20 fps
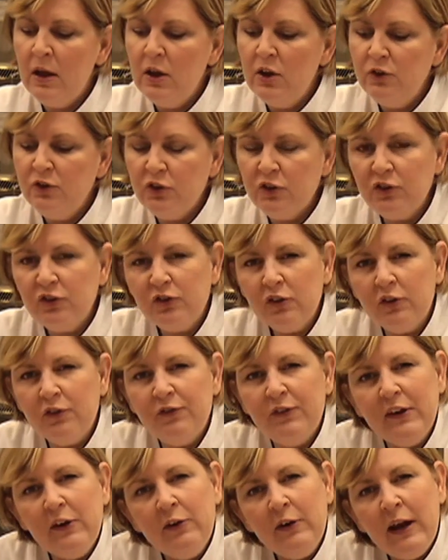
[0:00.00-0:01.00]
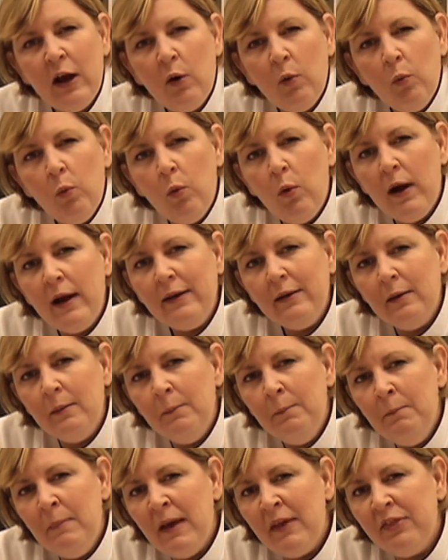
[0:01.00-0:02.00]
Just start figuring out what
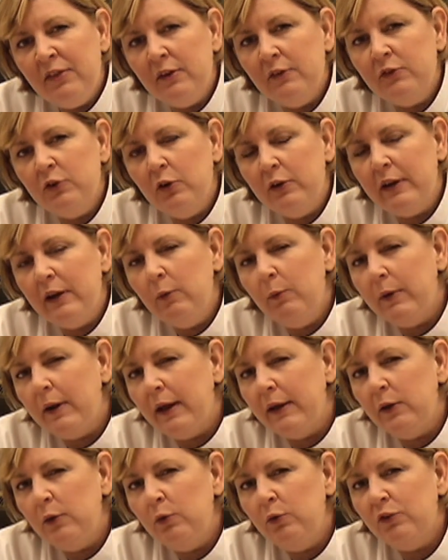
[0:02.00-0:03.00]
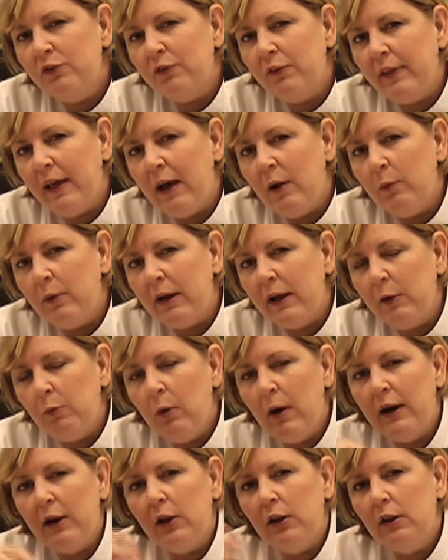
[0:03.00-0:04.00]
method of cooking would I use for that. Would I
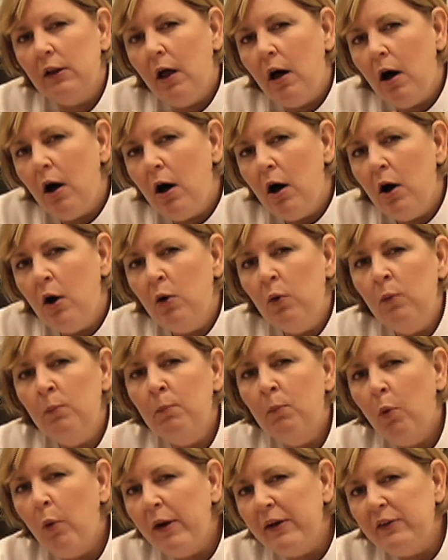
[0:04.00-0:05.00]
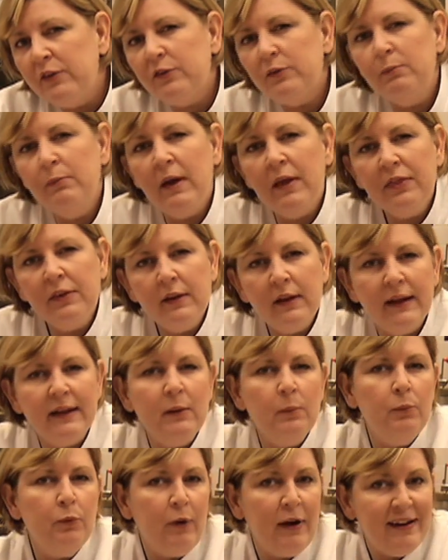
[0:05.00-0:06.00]
want a long, moist method like
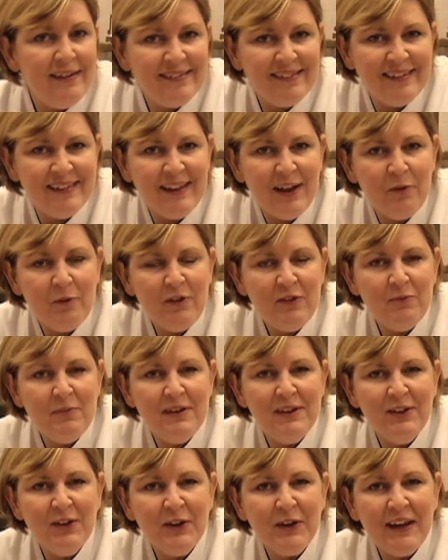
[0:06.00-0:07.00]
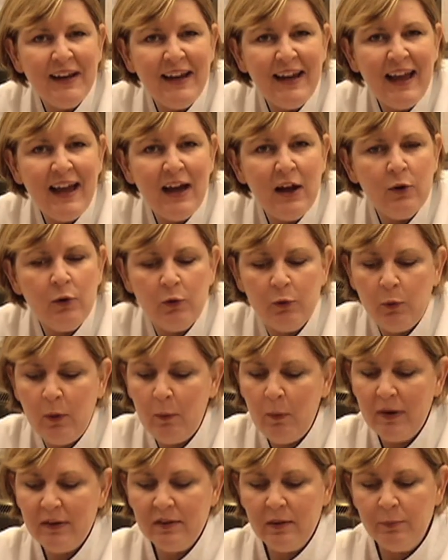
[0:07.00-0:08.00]
the braising that we've been looking at, or do I
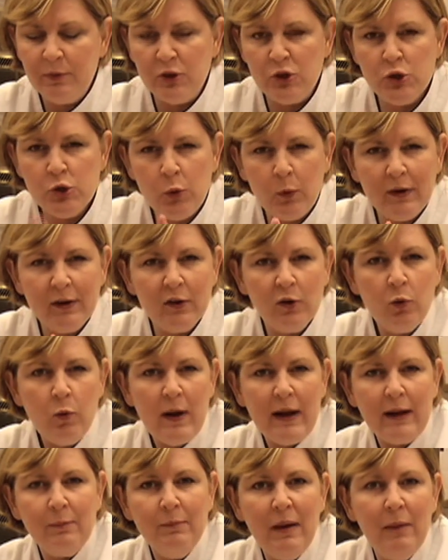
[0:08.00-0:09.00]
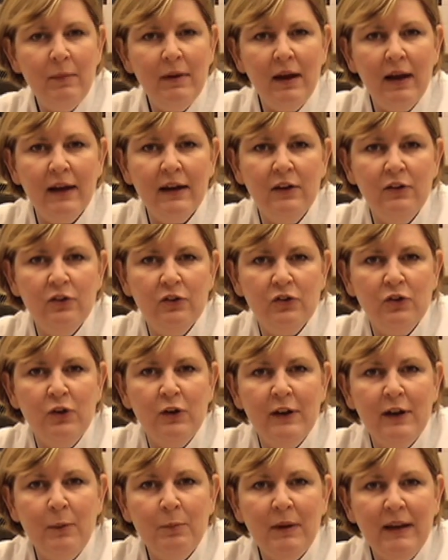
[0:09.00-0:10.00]
want something short and quick? Maybe I can just
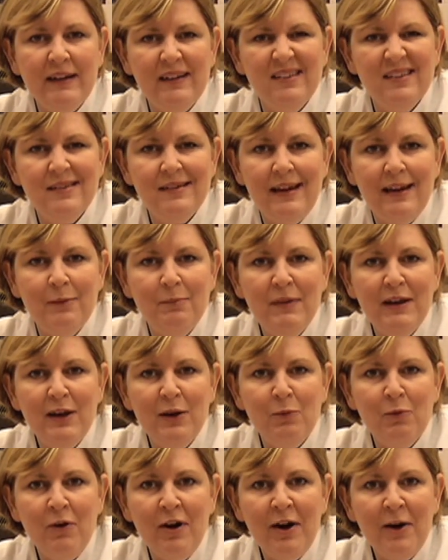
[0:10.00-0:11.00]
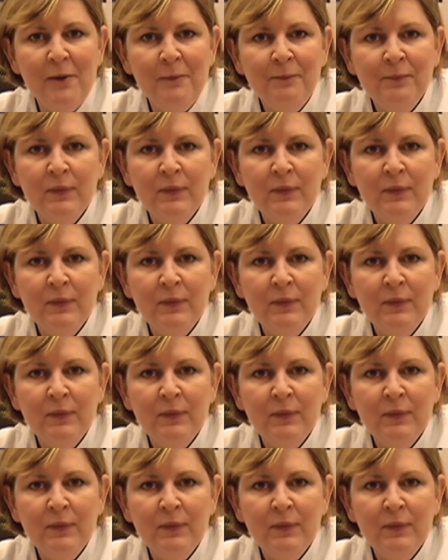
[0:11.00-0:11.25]
cook it up like a steak medium rare.